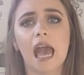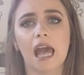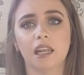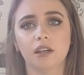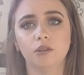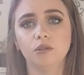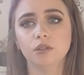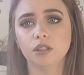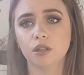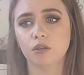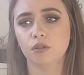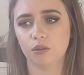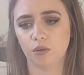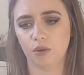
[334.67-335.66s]
And I
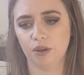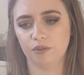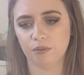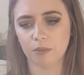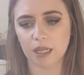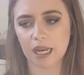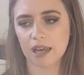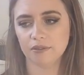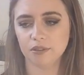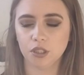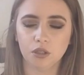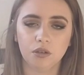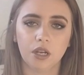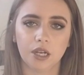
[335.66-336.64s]
also thought, if I'm going to have
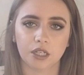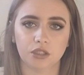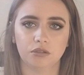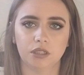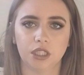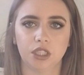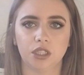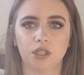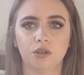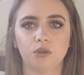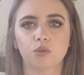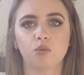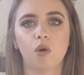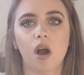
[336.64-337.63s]
two luxury shoes,